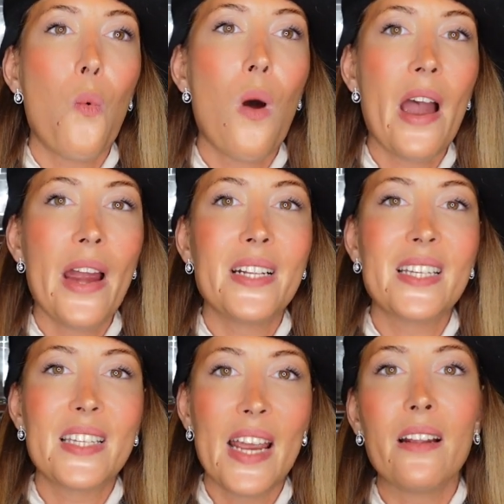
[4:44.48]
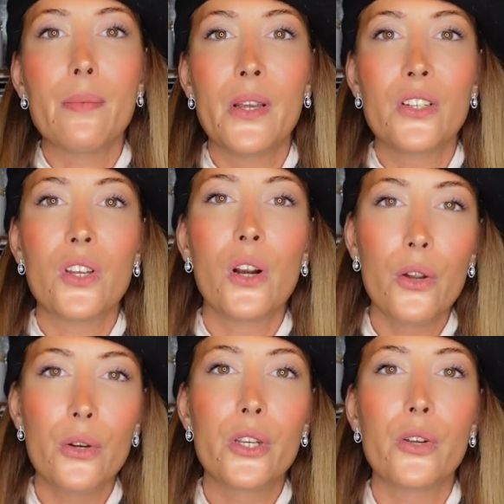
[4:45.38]
white statement
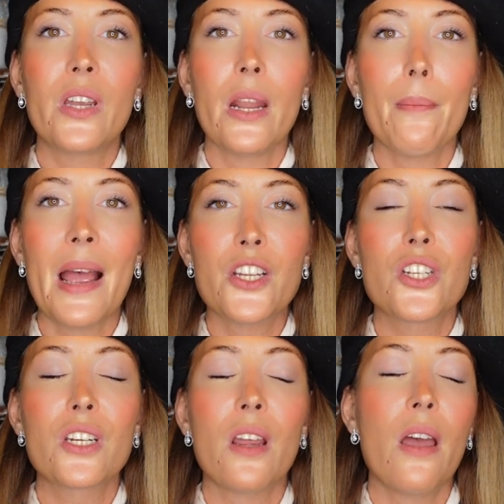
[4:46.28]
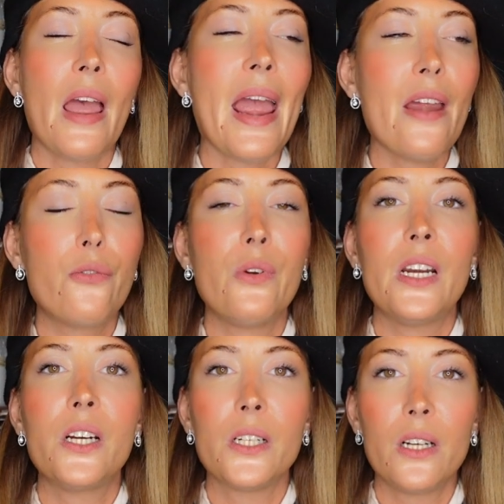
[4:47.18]
look, you can match every
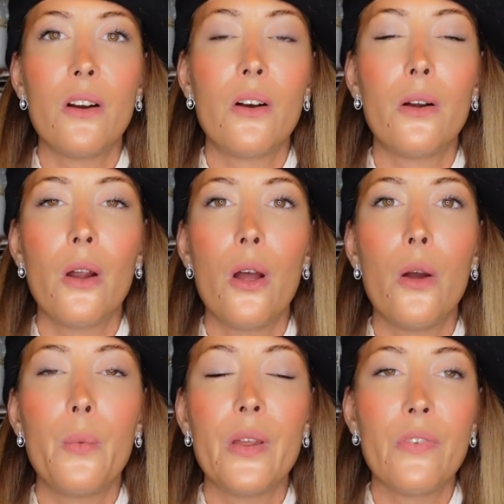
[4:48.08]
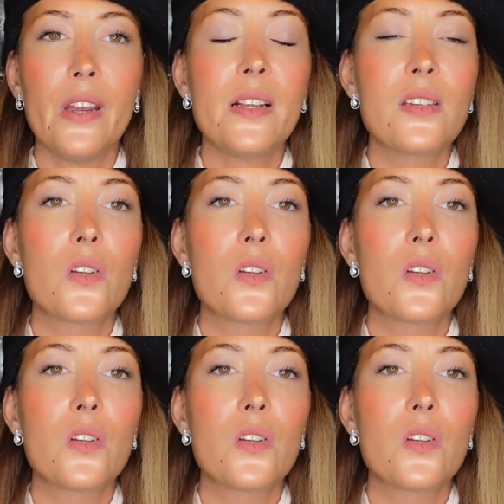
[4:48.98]
color with it.